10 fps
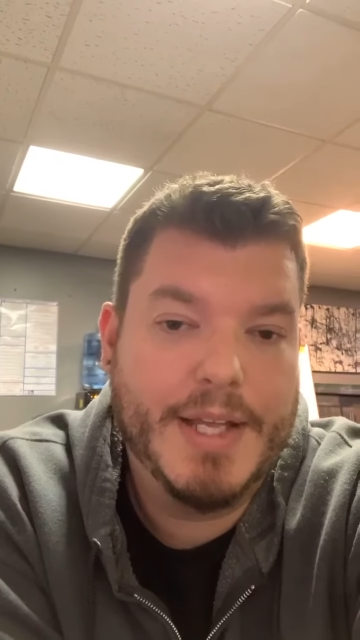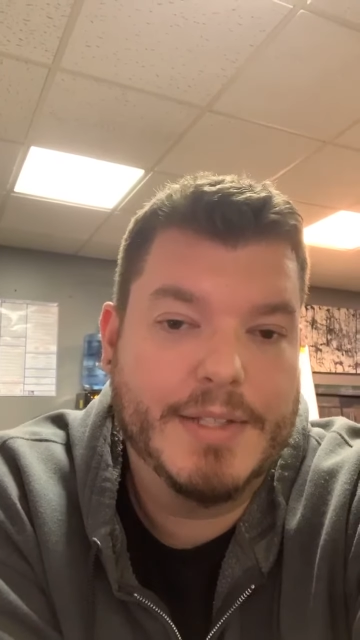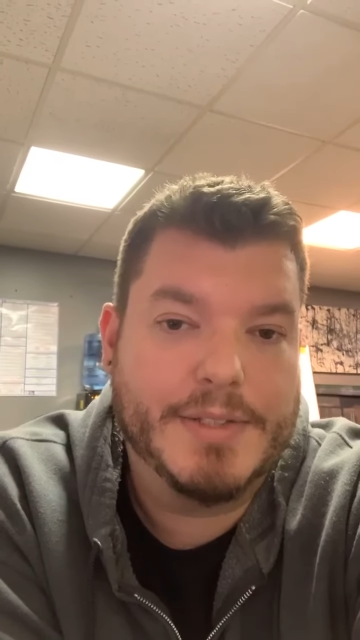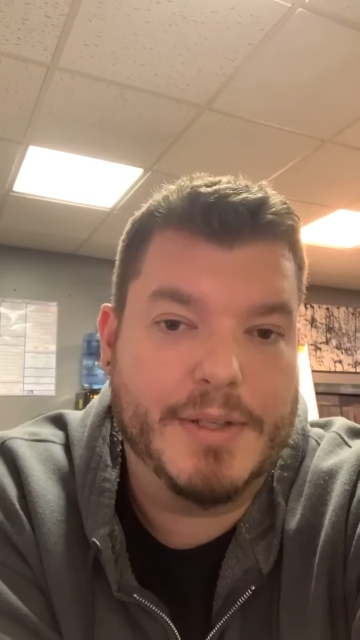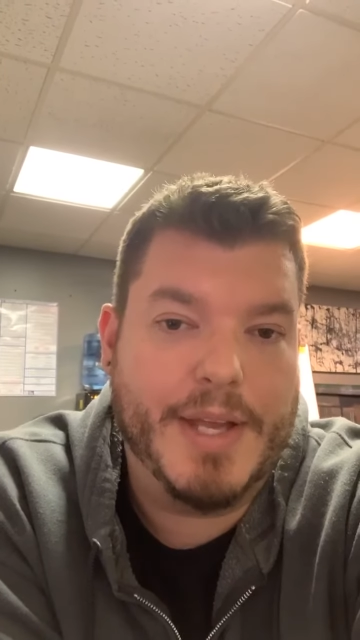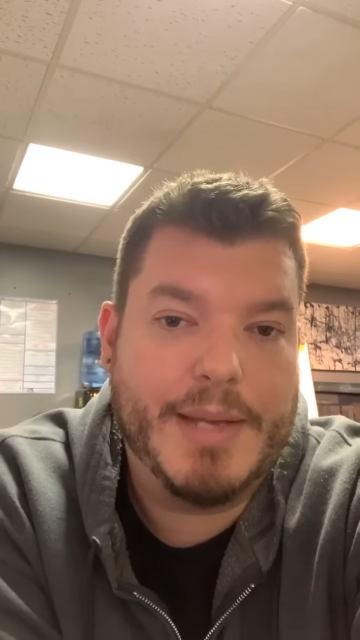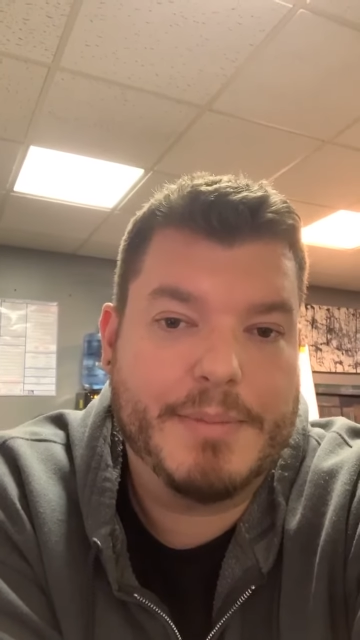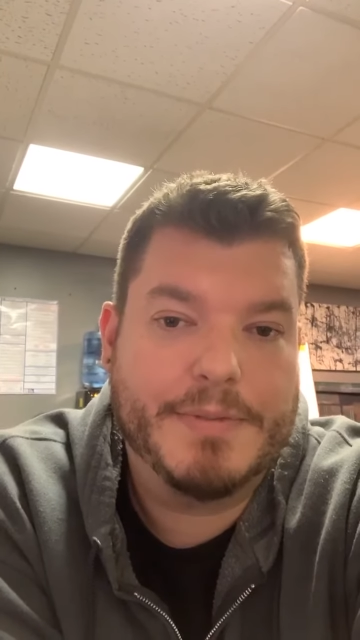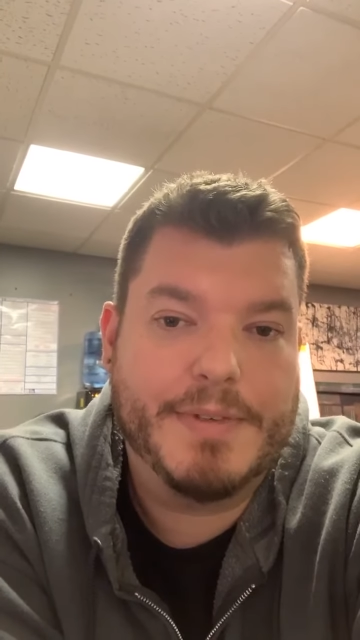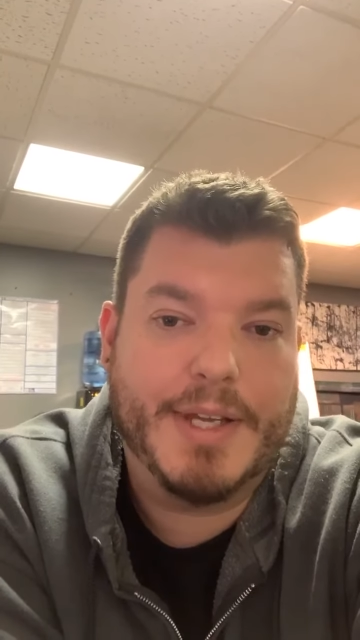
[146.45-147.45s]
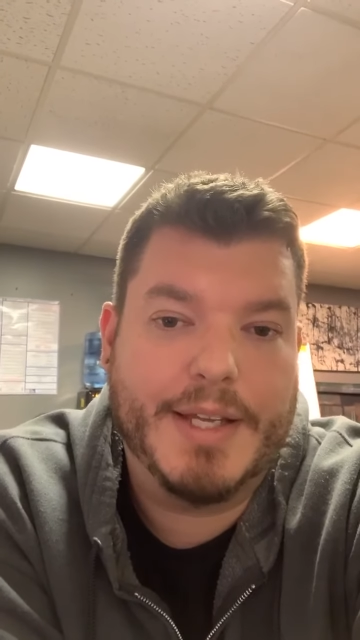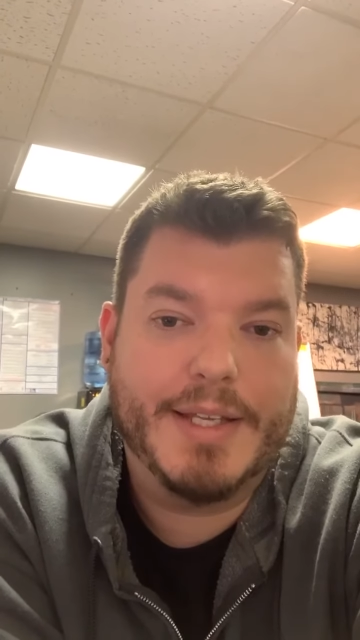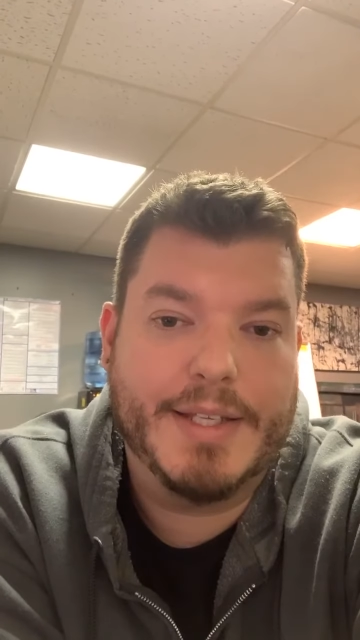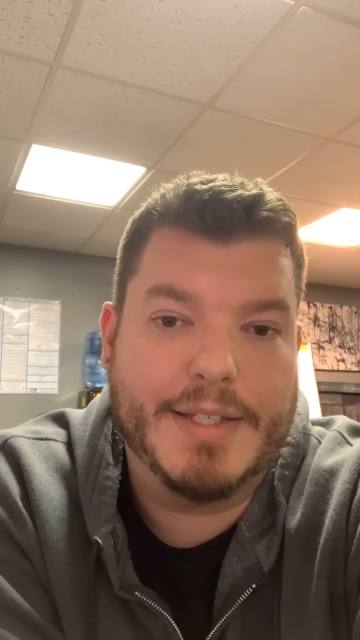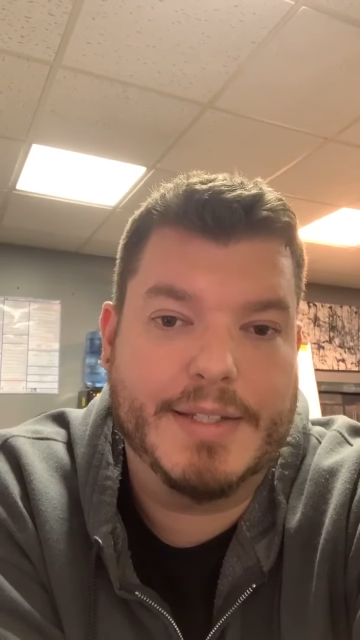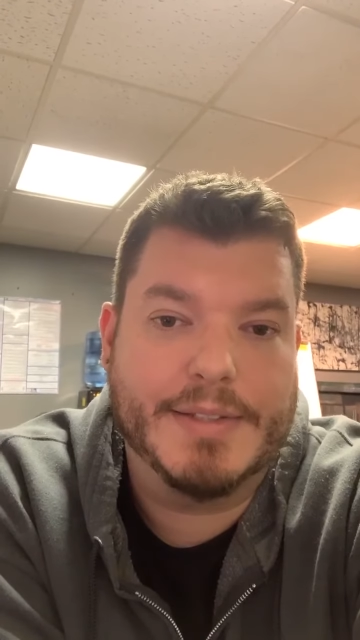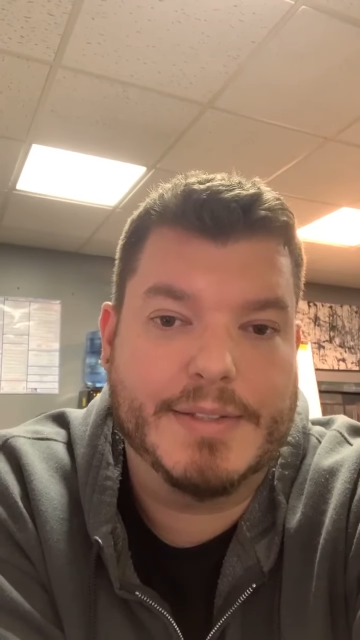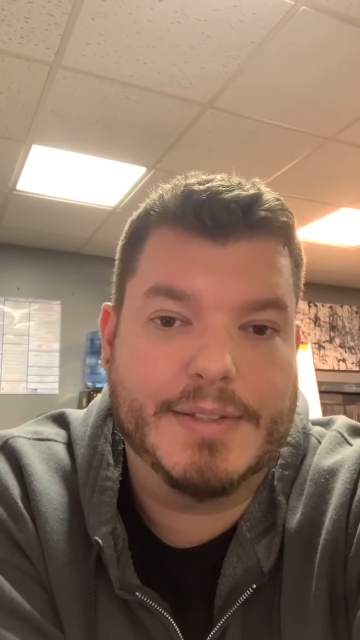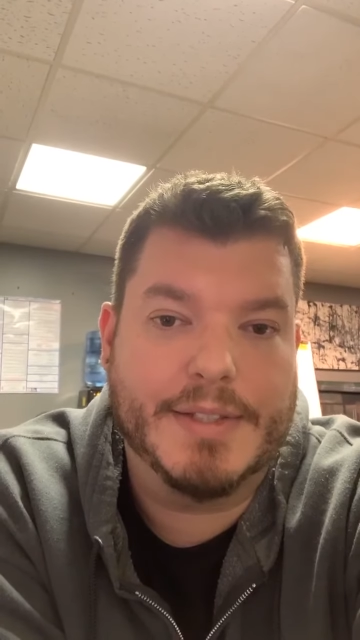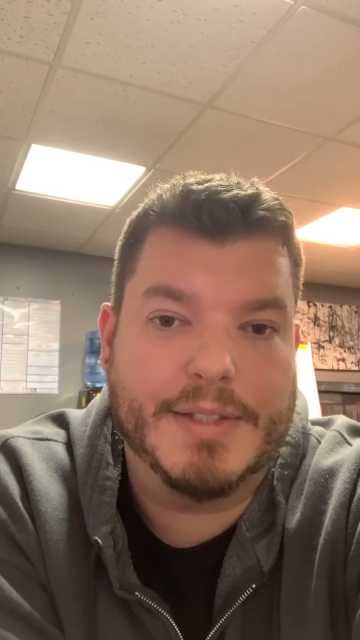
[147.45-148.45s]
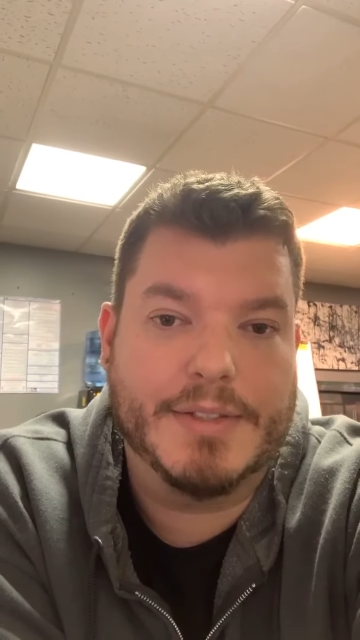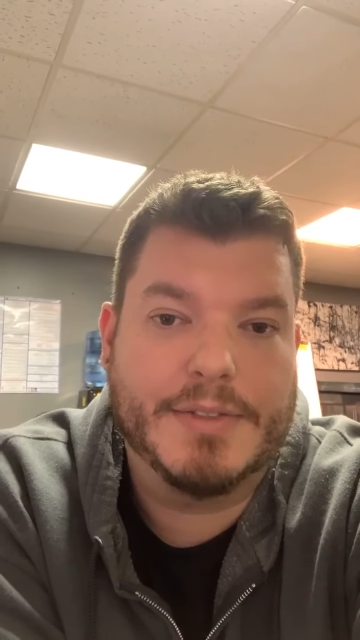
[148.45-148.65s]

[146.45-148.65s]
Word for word: So Amplify is the